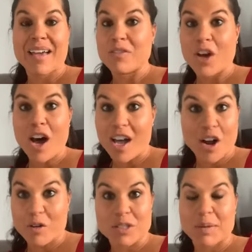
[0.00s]
I have not
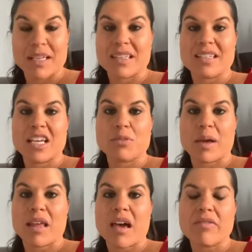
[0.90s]
always been at this stage in
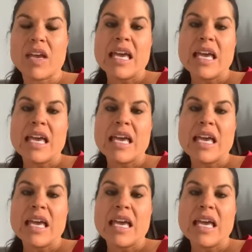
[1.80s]
my life.